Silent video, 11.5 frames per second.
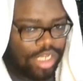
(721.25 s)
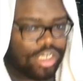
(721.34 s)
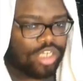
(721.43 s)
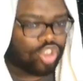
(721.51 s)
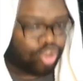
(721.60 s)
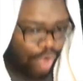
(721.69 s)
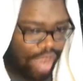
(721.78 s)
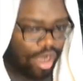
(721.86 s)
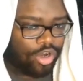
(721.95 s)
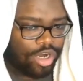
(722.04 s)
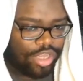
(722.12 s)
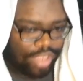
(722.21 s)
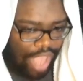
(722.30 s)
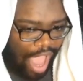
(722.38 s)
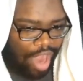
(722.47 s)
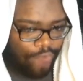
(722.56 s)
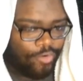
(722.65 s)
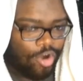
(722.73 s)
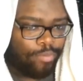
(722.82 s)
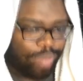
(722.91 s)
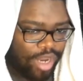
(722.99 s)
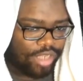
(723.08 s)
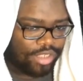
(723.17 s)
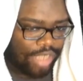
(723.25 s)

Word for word: He trained underneath Kaido for a period of